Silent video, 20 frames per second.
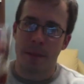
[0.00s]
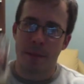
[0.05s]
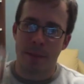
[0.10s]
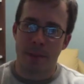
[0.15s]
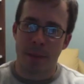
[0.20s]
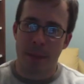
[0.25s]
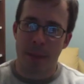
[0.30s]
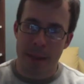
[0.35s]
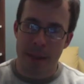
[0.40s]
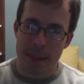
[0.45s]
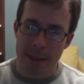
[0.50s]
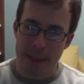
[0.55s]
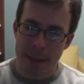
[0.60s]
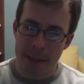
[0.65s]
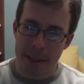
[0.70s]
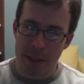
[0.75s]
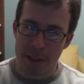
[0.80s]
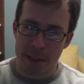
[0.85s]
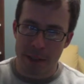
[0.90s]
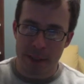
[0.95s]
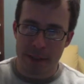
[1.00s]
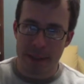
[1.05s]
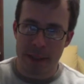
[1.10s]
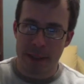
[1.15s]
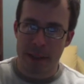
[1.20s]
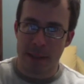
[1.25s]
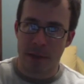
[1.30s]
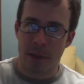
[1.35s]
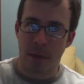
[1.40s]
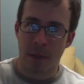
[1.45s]
from the nuts
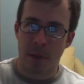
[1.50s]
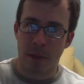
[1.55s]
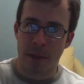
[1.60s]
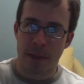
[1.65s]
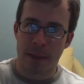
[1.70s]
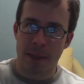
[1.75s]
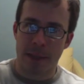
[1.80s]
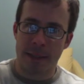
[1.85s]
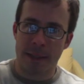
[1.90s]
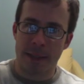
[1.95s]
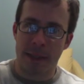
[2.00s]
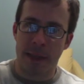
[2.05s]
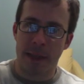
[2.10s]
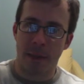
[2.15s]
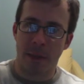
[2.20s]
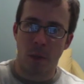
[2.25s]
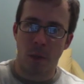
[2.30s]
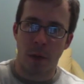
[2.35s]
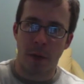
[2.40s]
on the beer.